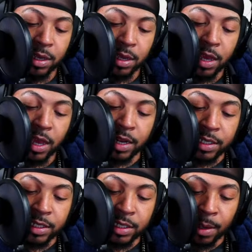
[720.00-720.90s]
And
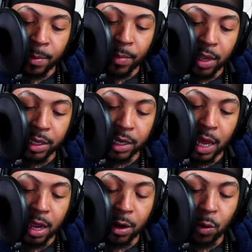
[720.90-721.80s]
this is the money
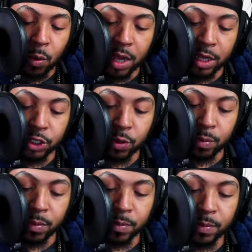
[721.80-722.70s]
quadrant.
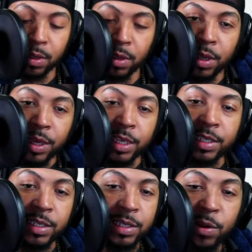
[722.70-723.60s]

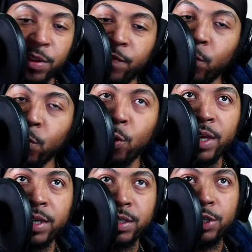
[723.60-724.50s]
This is only 4
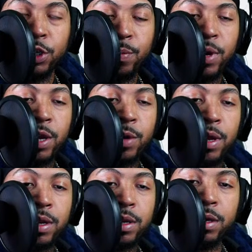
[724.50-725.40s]
ways that you can make
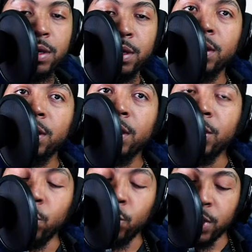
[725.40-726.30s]
money.
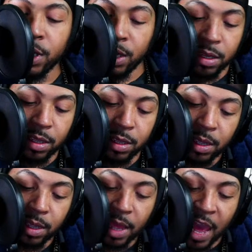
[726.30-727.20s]
You can
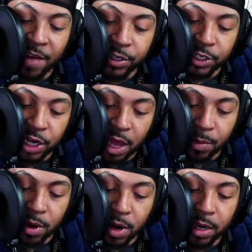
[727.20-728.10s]
have a job, right?